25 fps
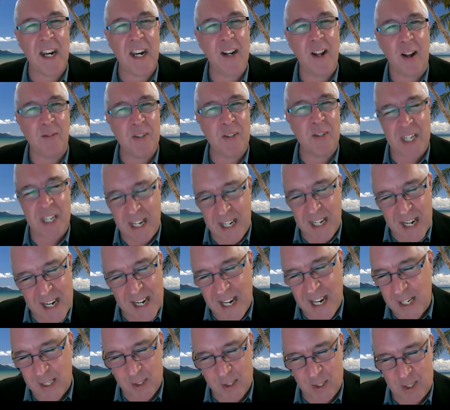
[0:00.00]
I've seen it.
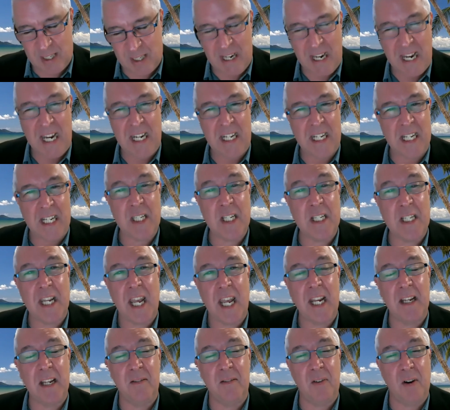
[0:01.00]
It's doesn't
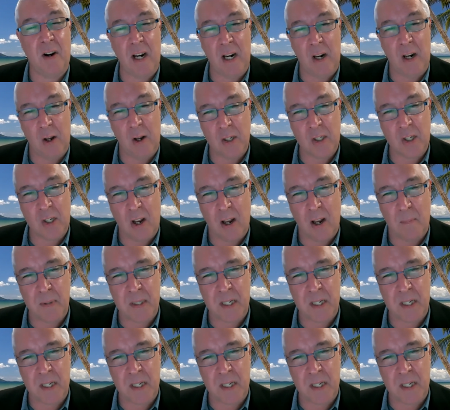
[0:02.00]
take a very long time.